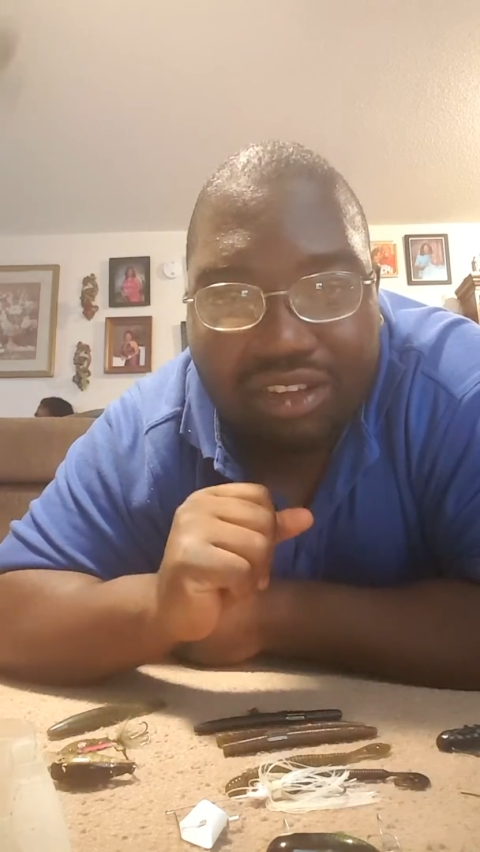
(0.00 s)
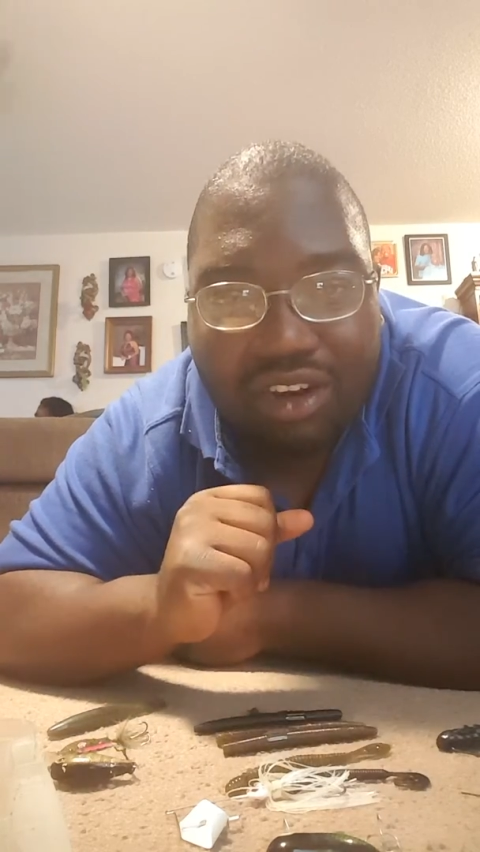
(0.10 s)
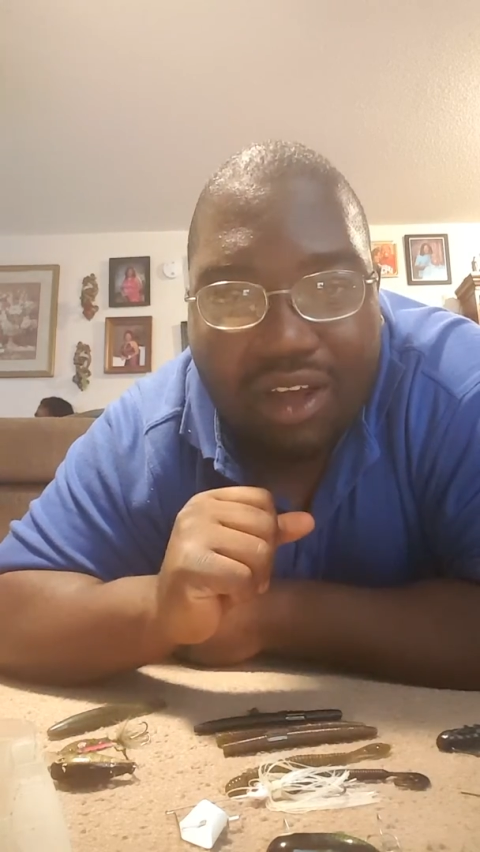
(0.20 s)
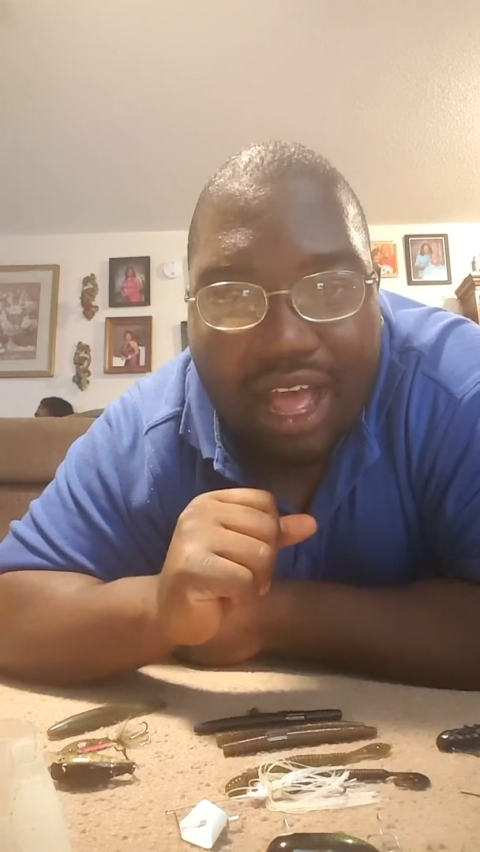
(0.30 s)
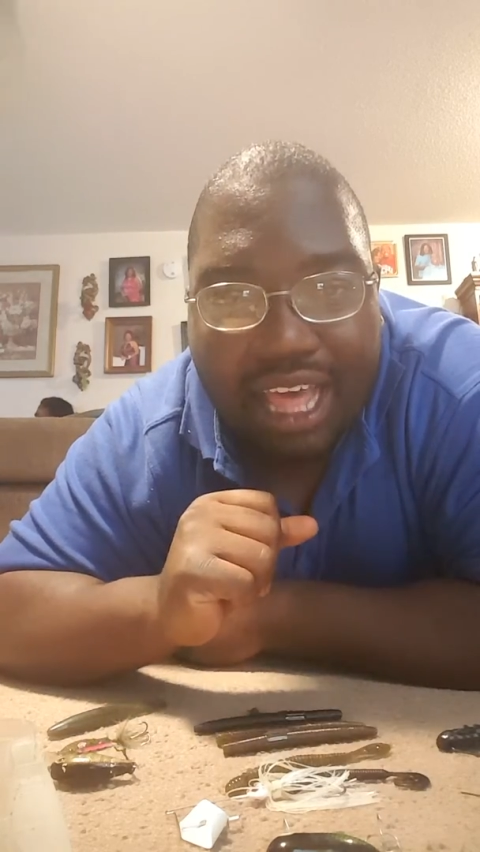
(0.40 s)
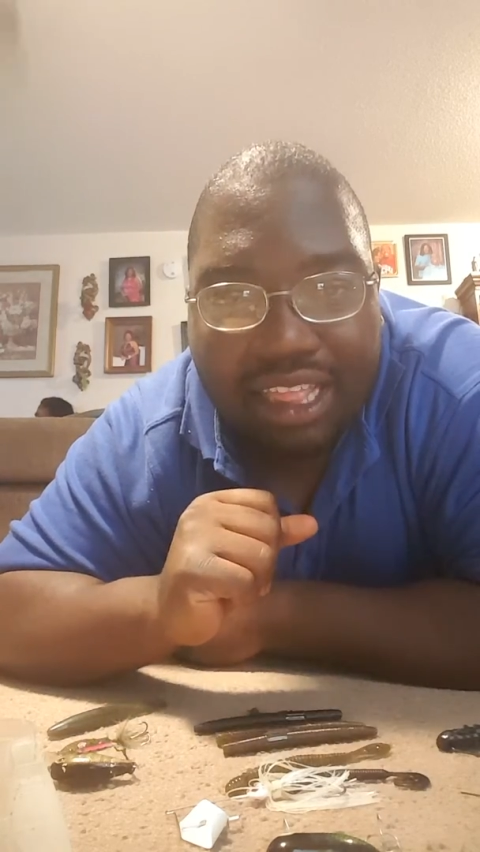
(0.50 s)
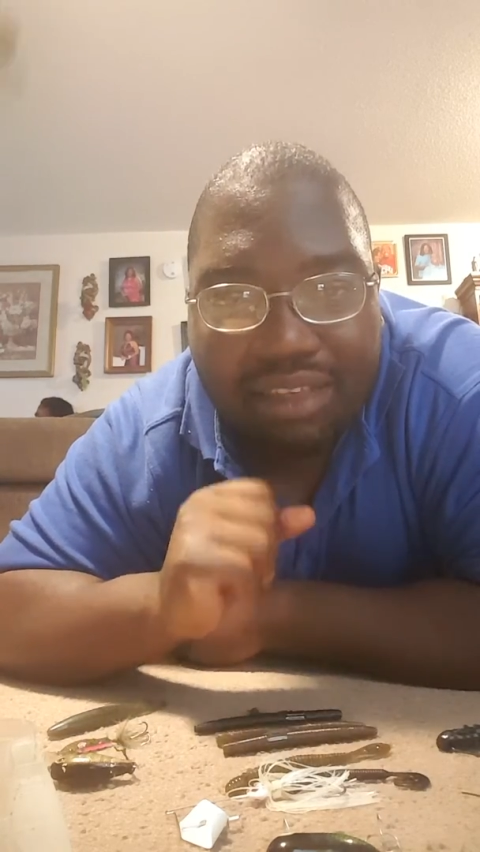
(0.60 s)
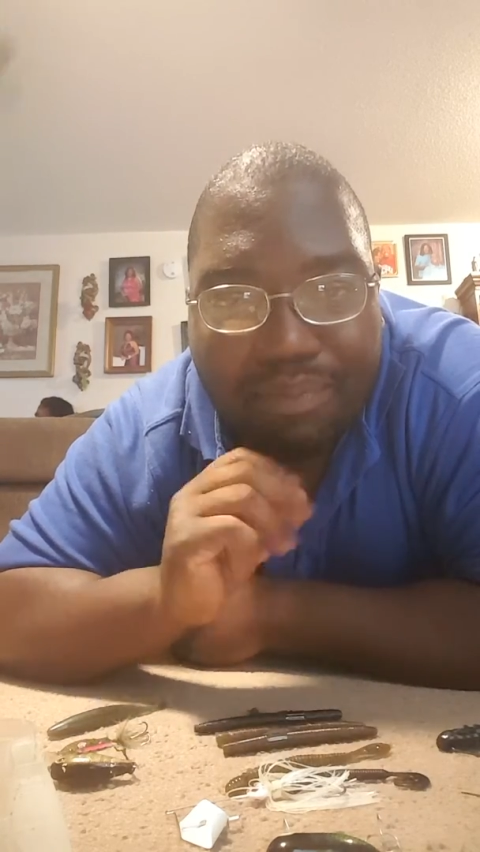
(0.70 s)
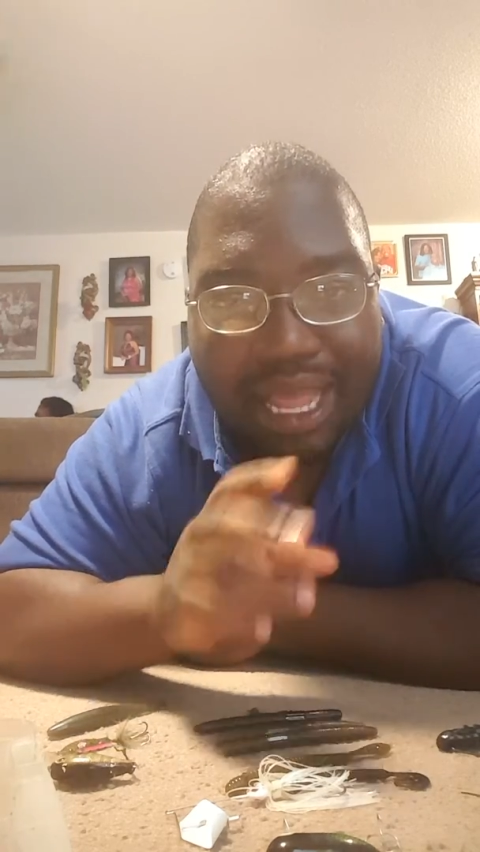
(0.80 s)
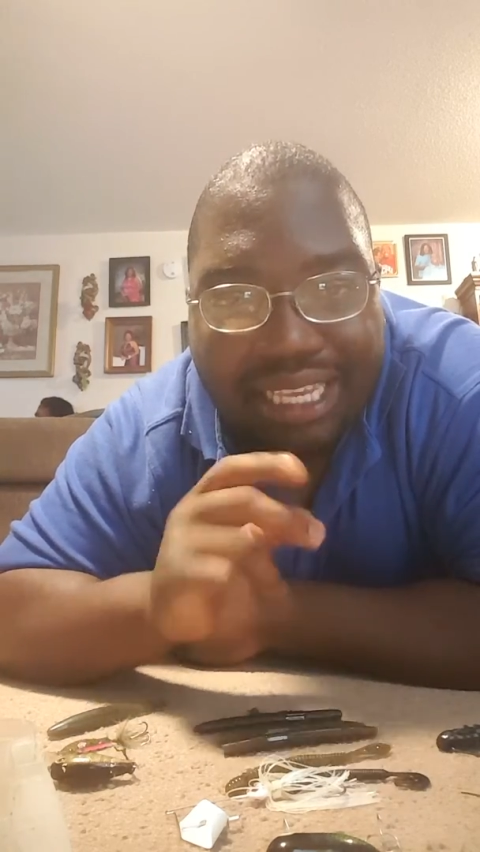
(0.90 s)
you know how
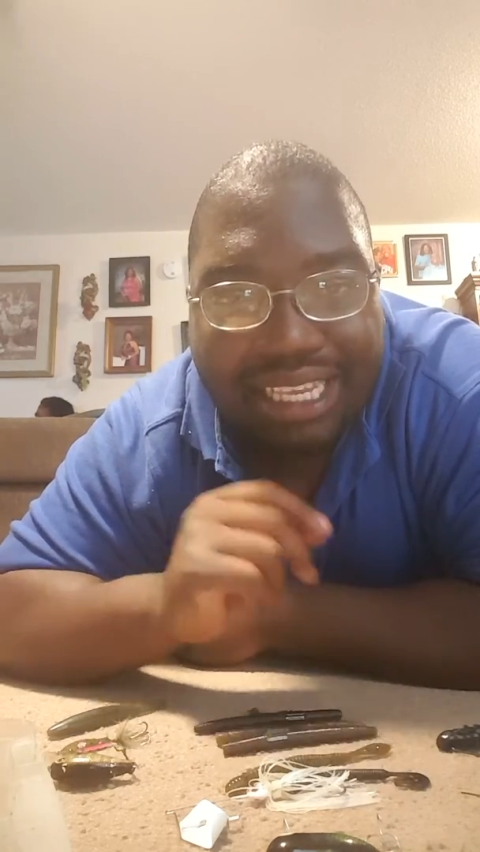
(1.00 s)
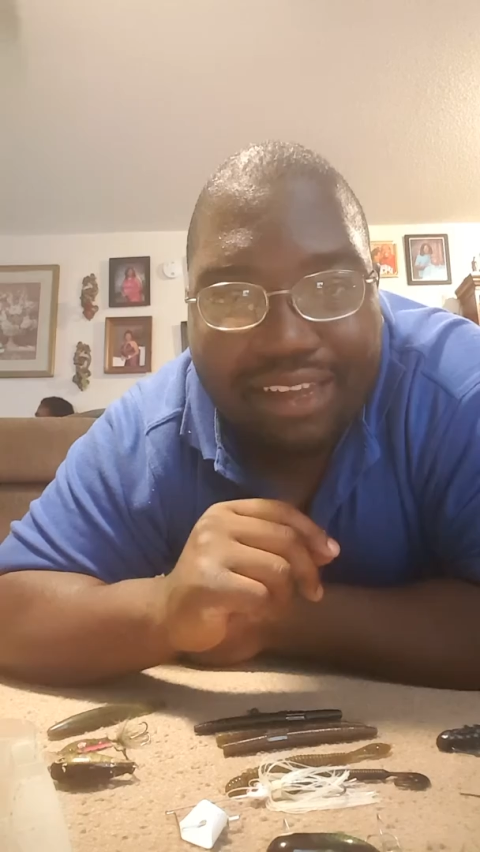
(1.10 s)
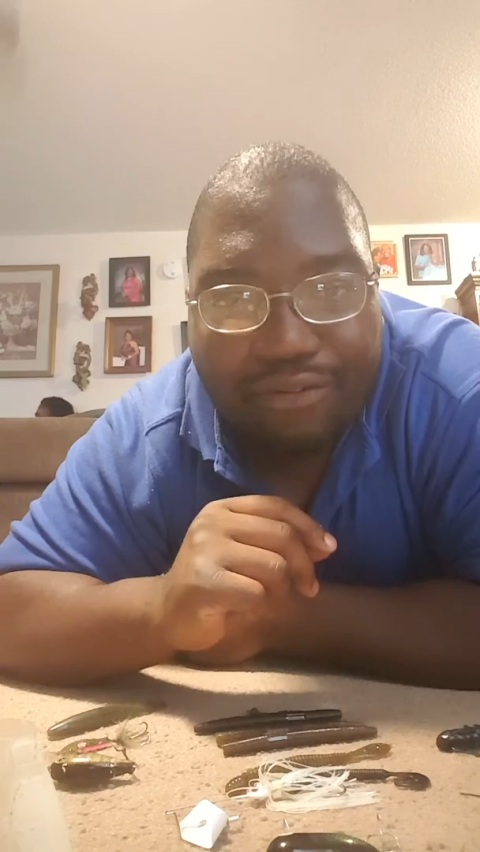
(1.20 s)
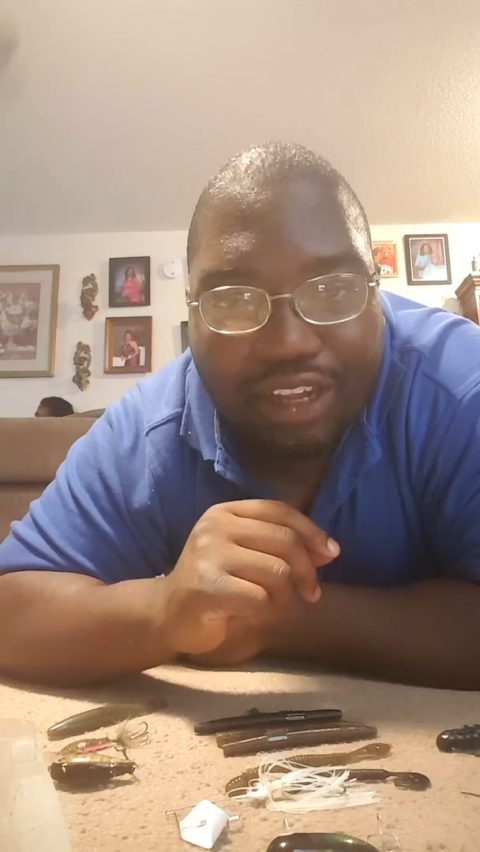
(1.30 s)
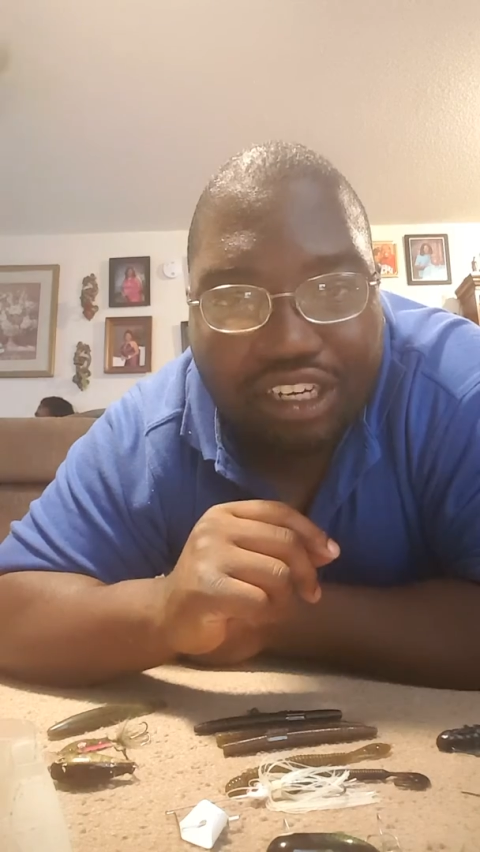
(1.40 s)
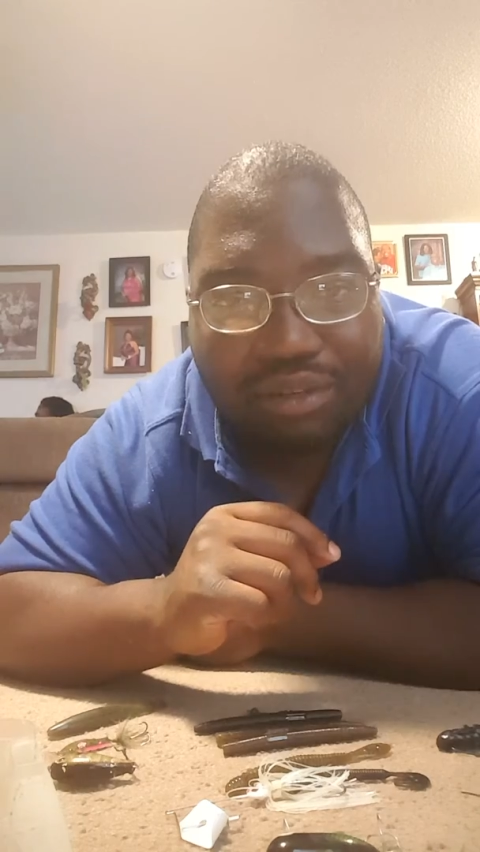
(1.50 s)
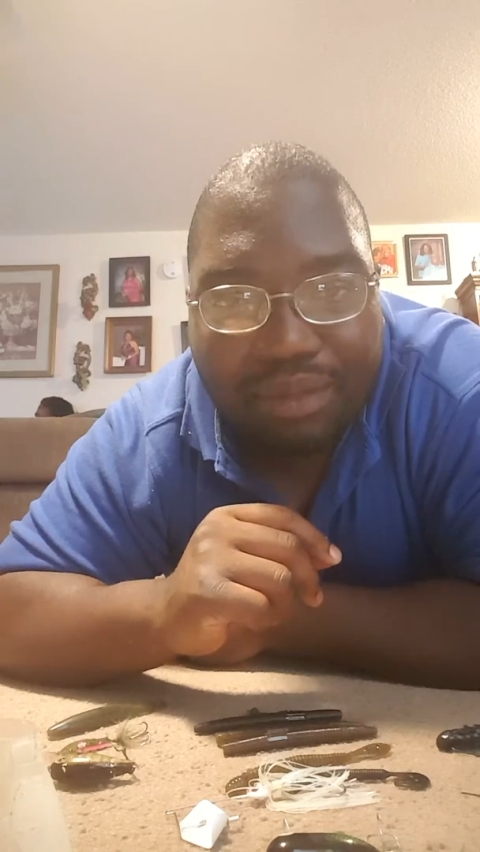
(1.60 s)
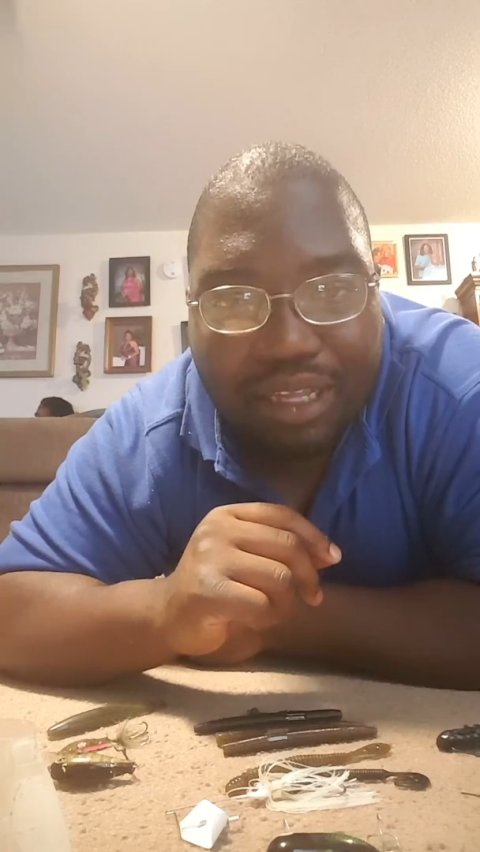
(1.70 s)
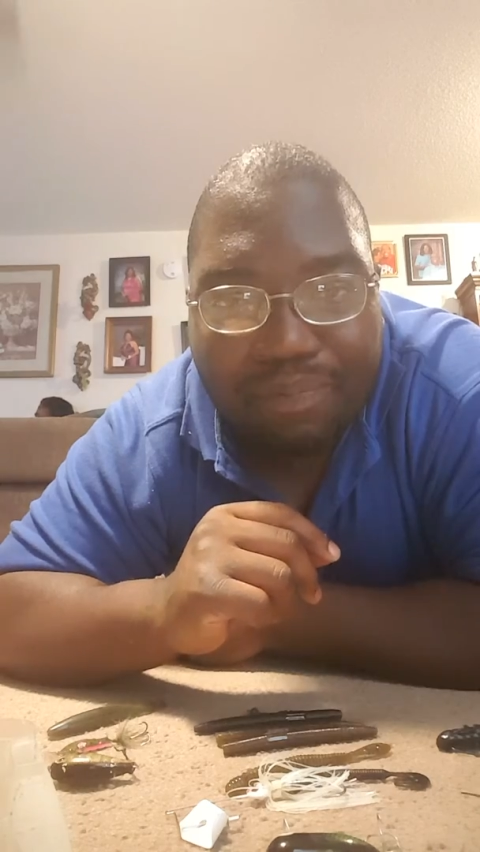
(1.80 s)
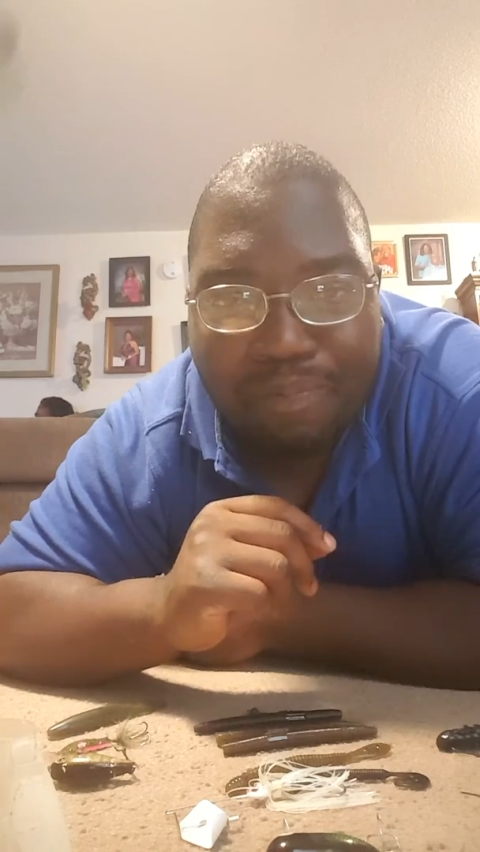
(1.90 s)
the basic
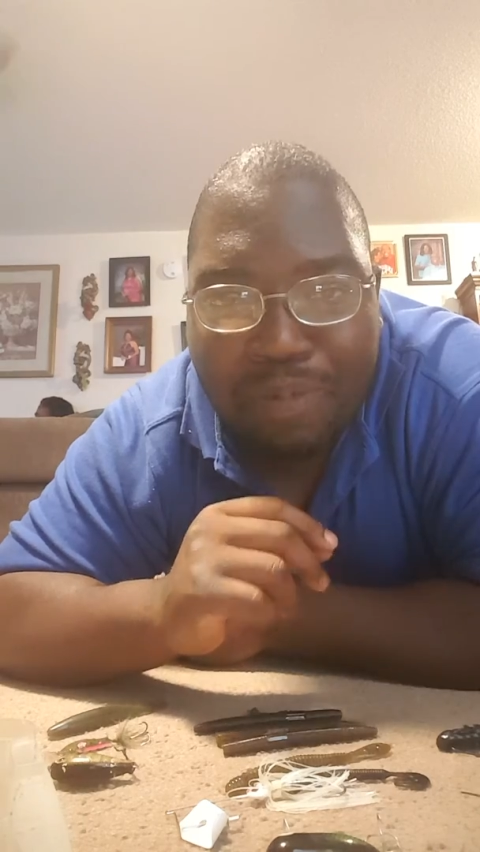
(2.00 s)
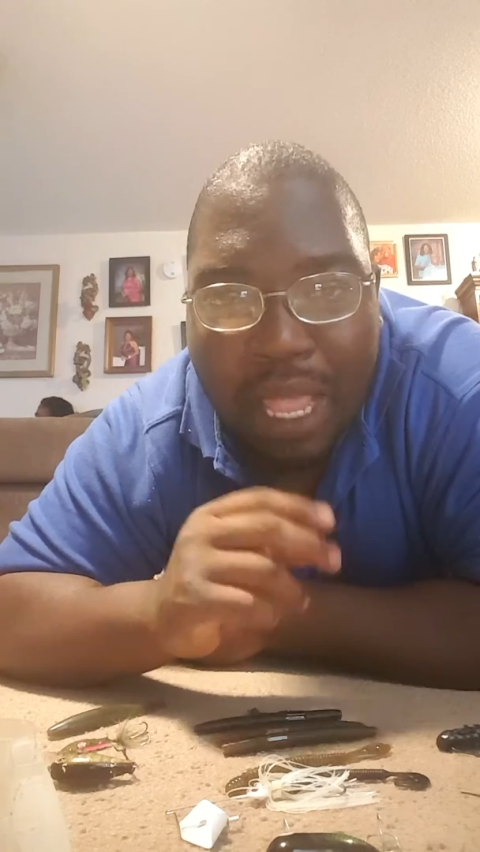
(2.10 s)
fisherman,